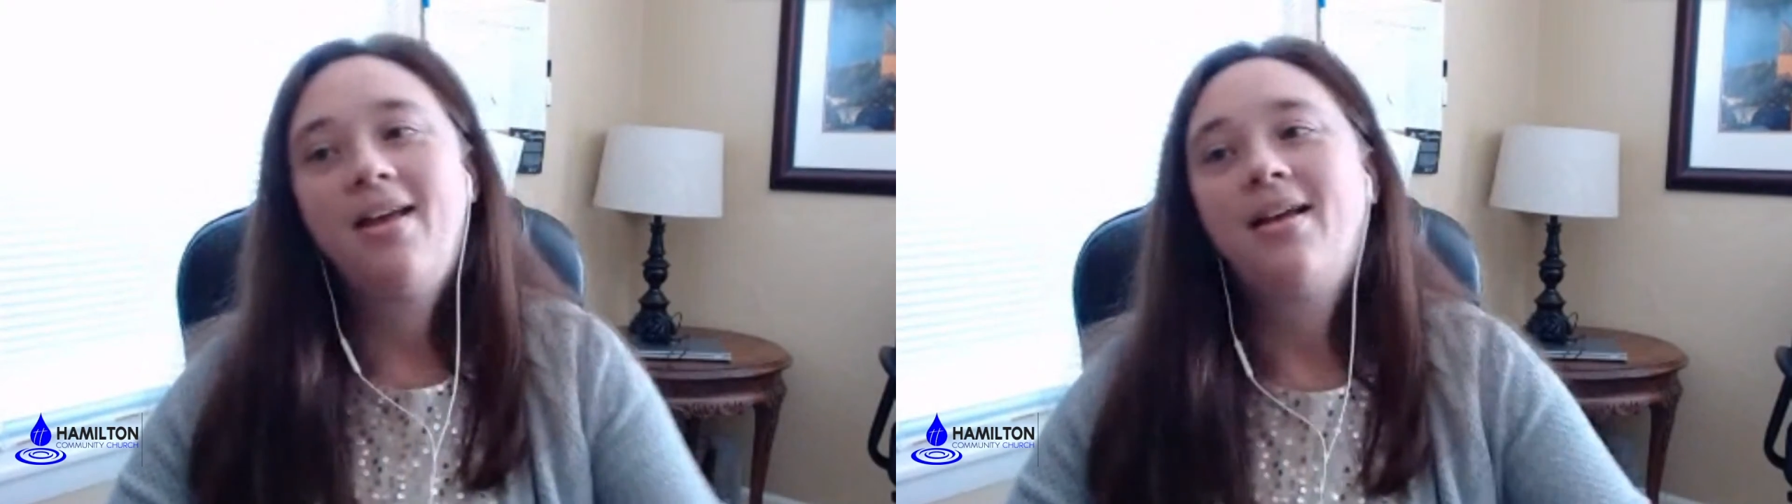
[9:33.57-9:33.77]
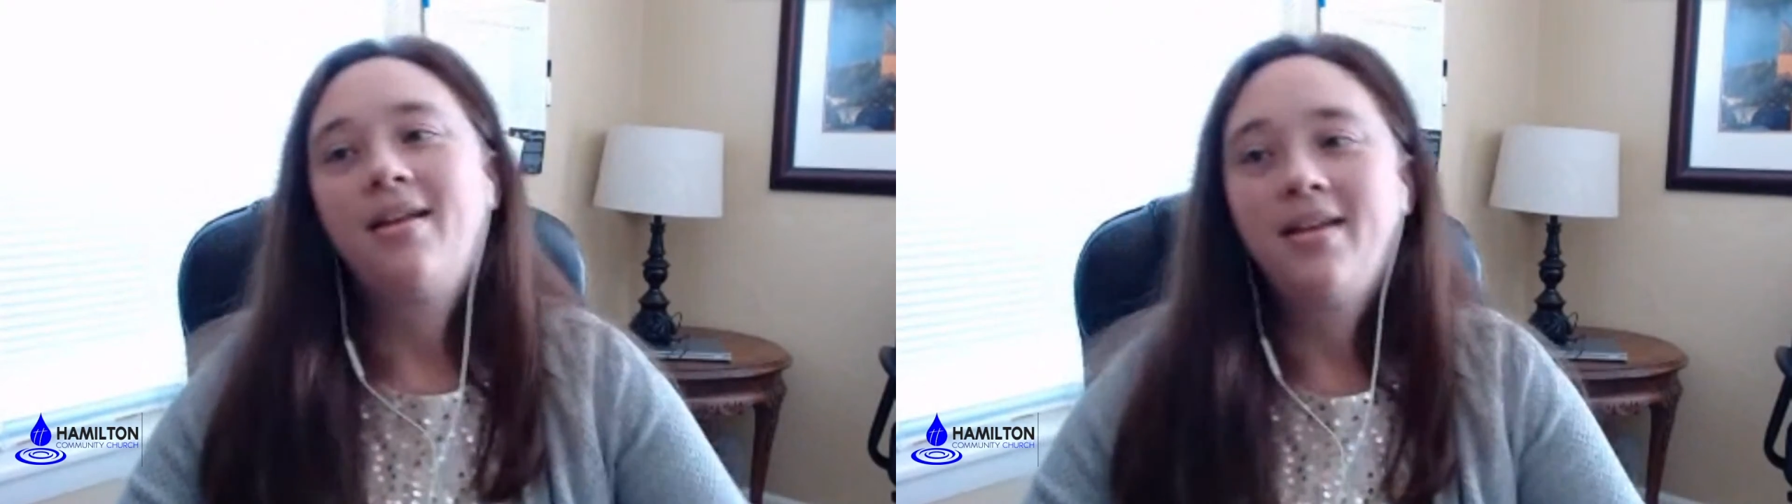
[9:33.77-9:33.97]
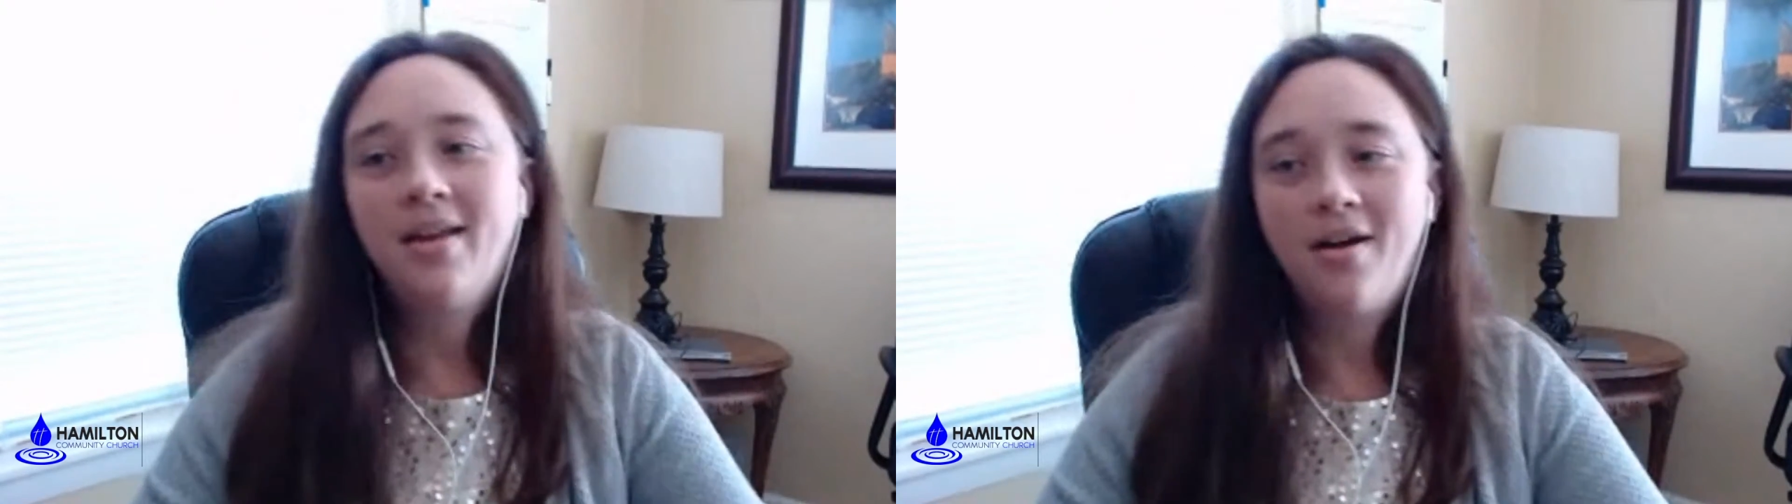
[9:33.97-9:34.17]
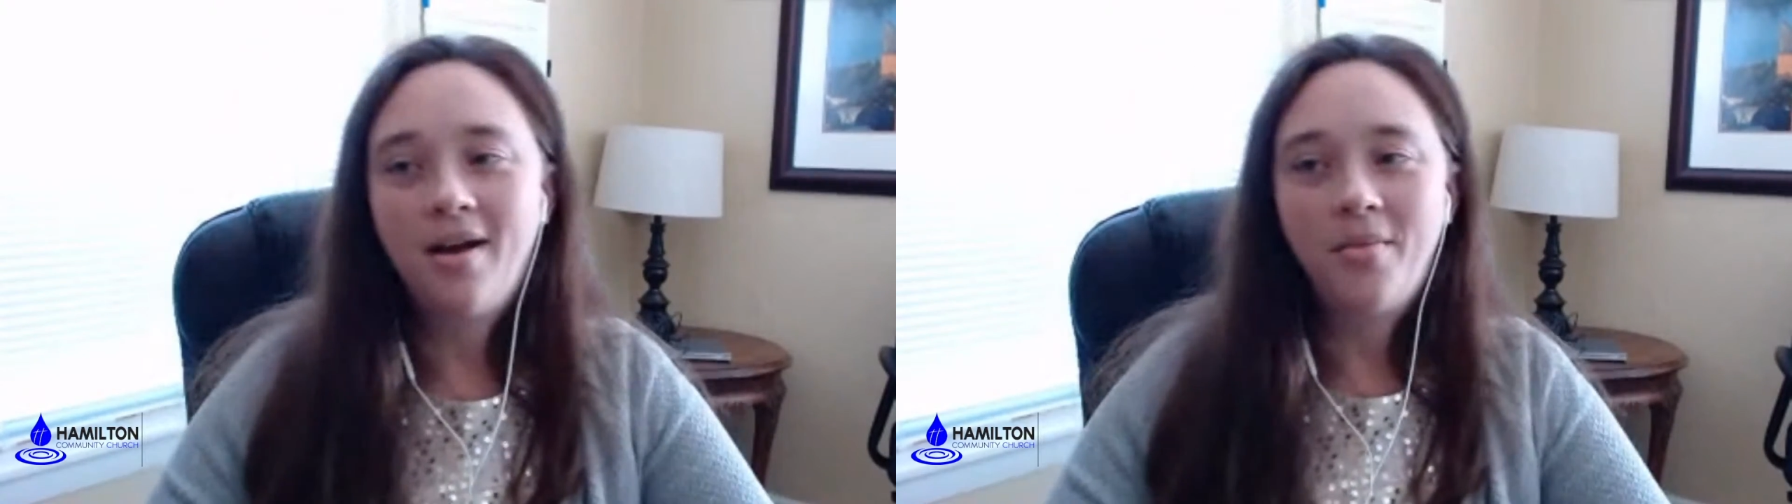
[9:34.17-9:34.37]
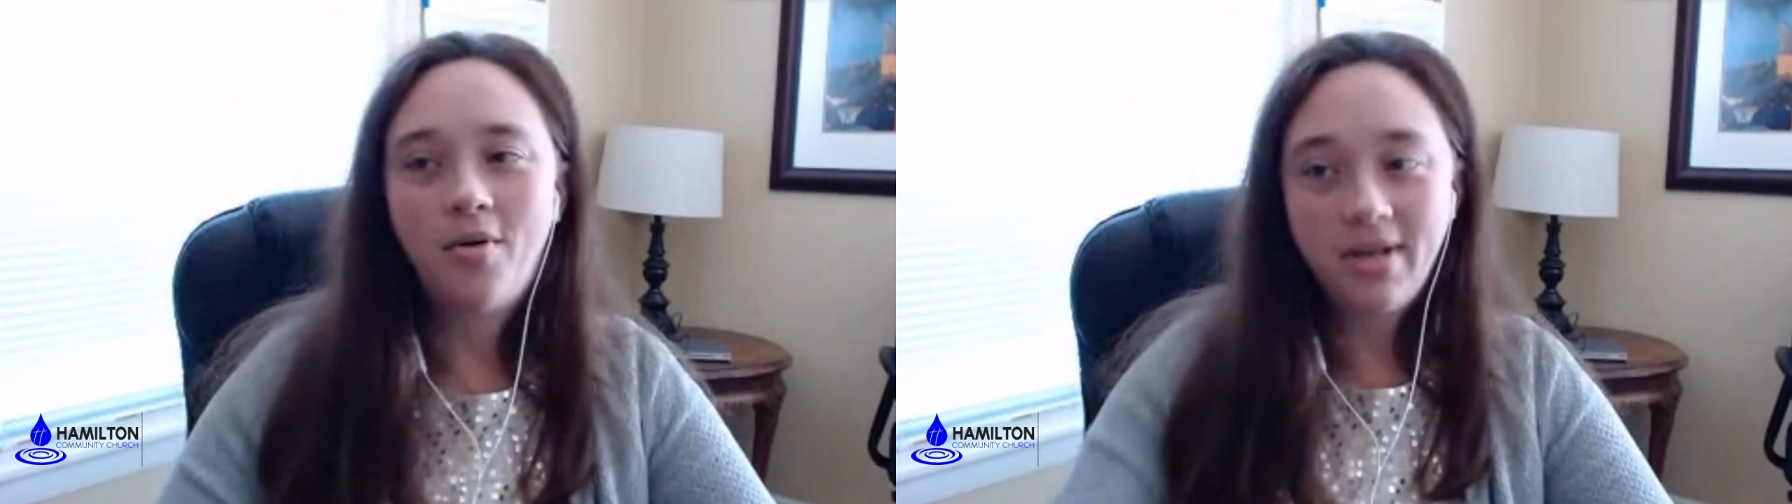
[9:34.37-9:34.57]

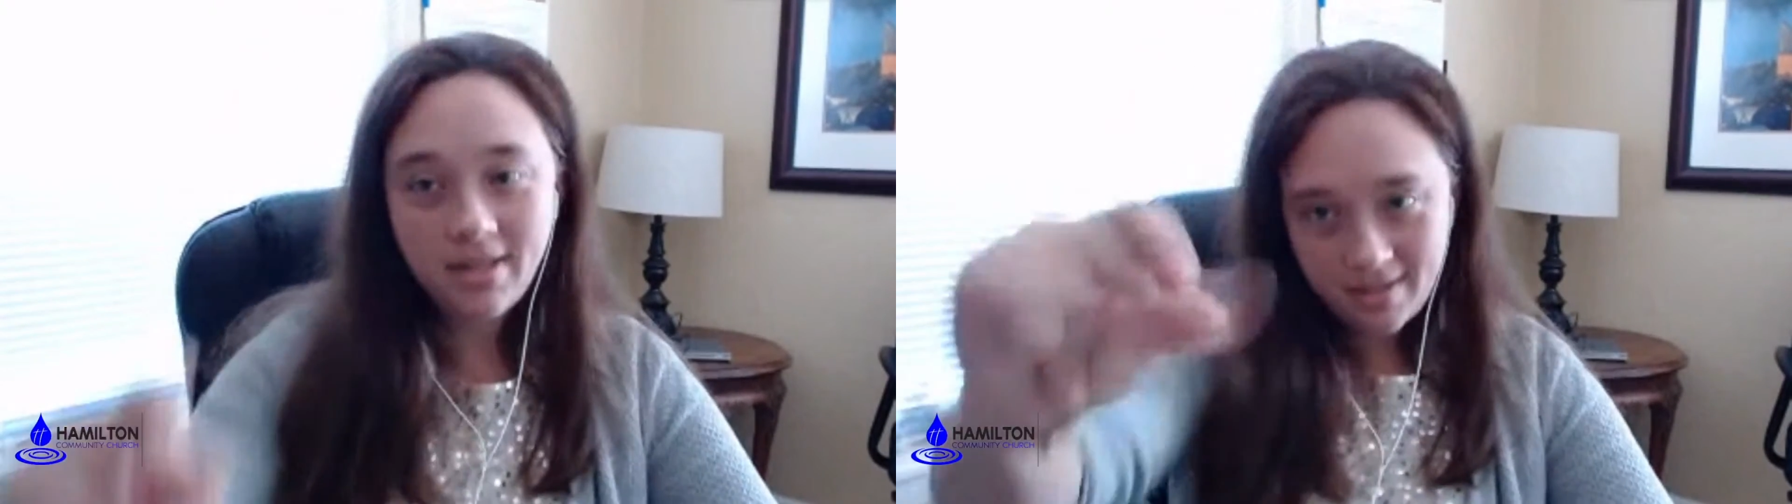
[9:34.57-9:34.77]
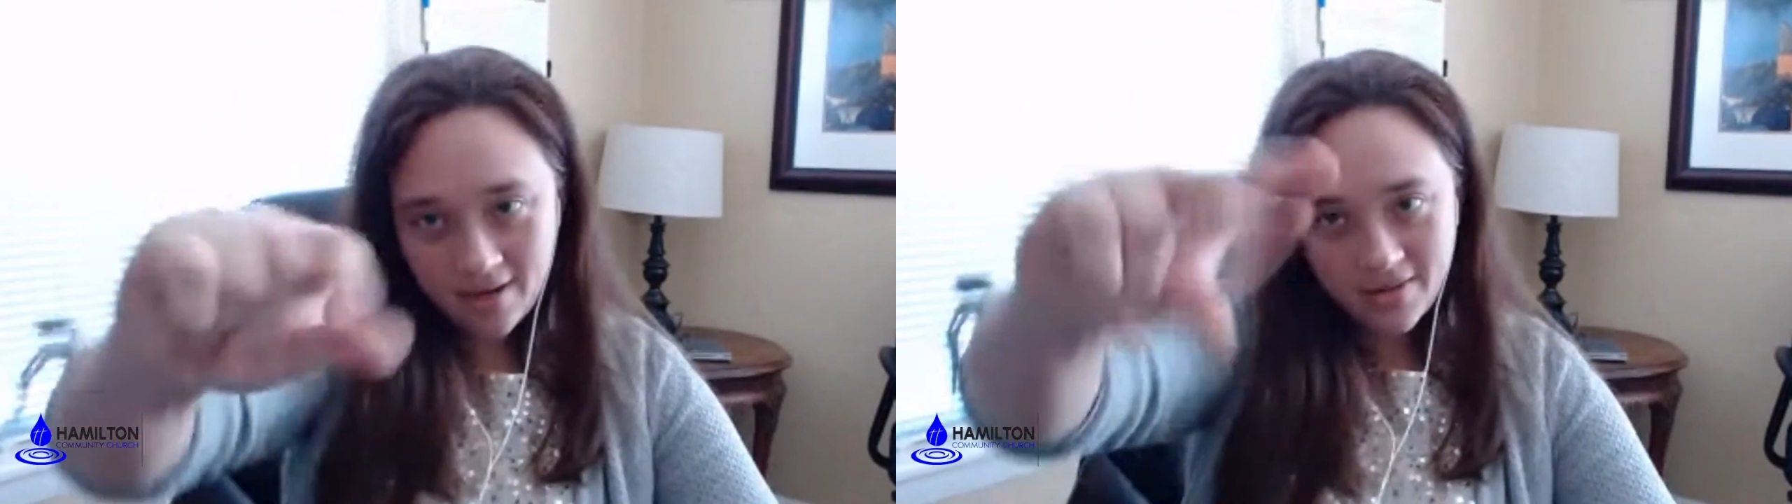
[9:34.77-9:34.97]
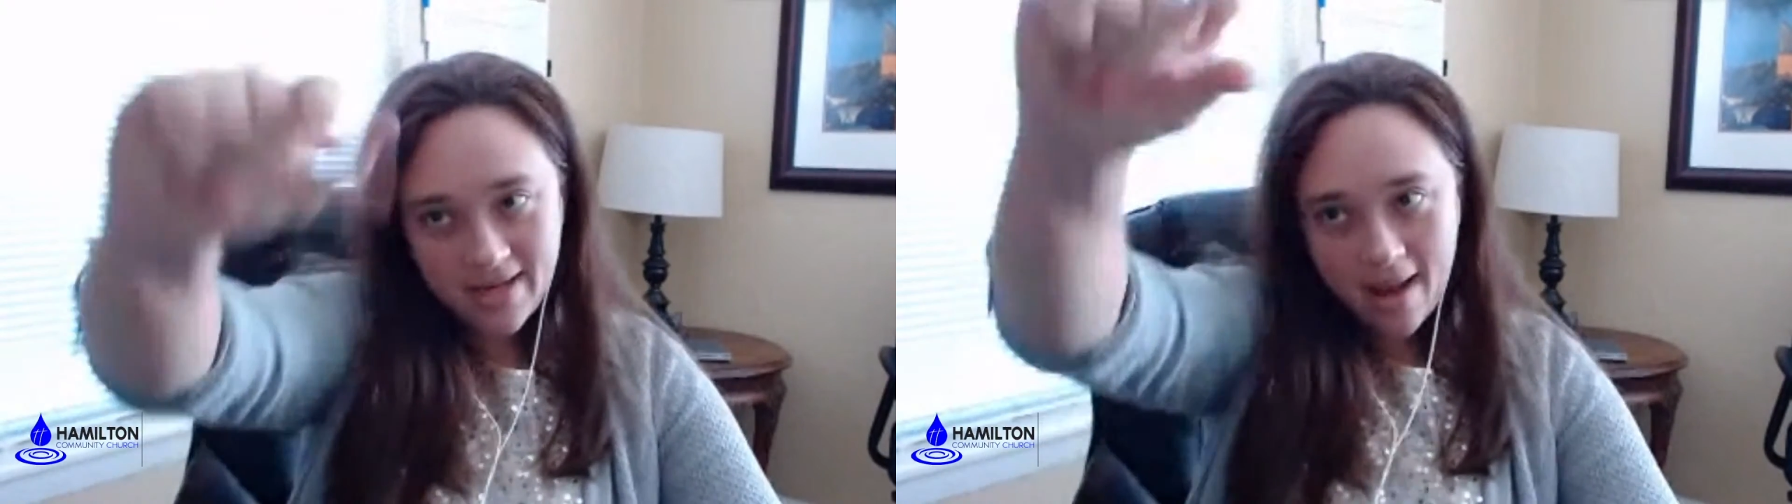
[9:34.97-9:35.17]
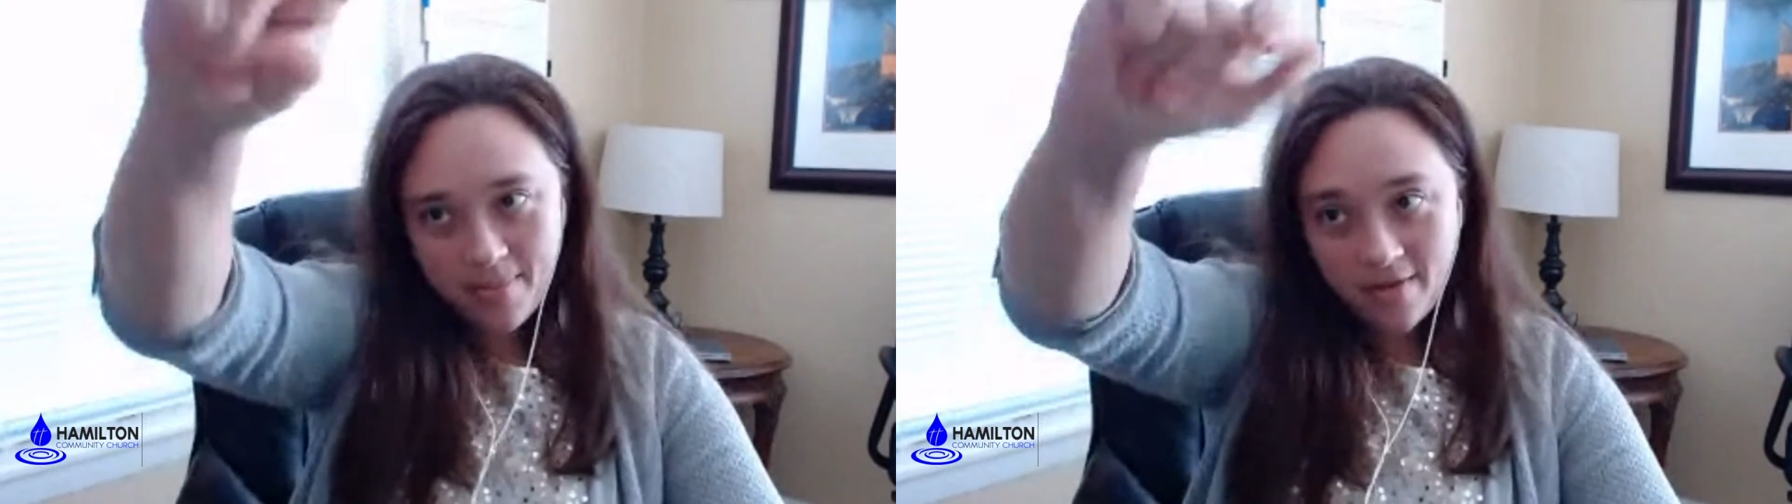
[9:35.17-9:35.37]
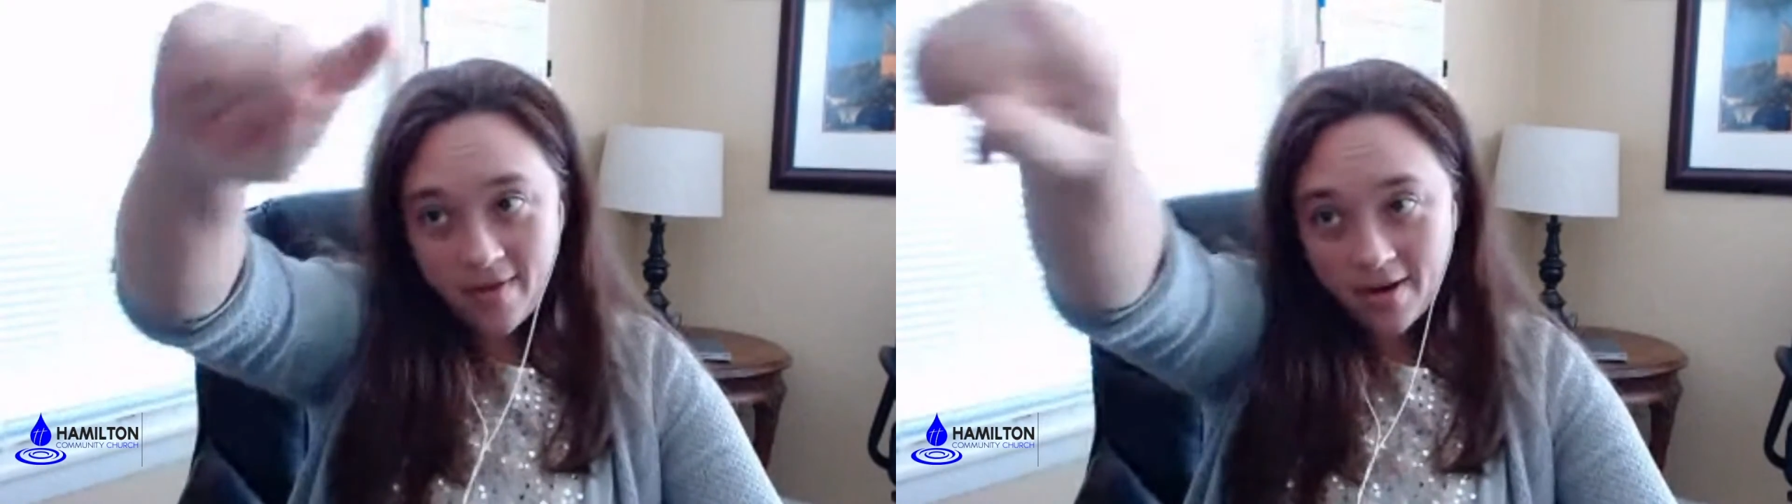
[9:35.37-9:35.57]
I'm always, snapping
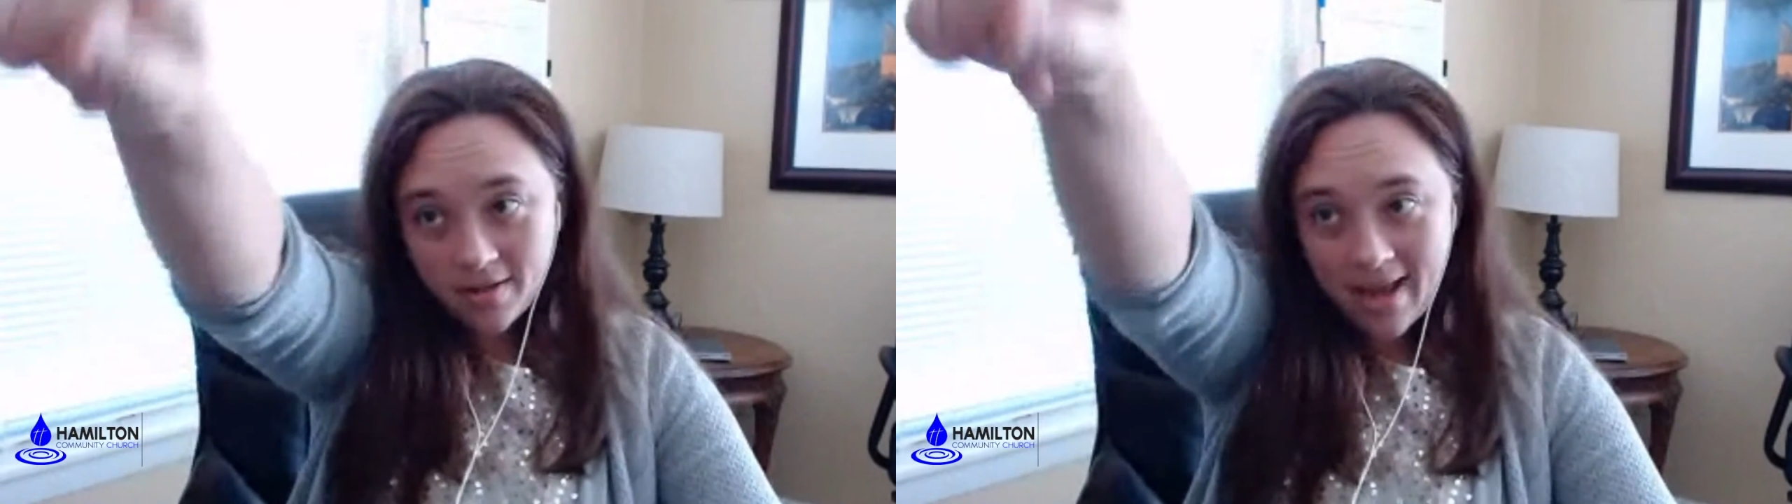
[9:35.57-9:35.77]
the fingers.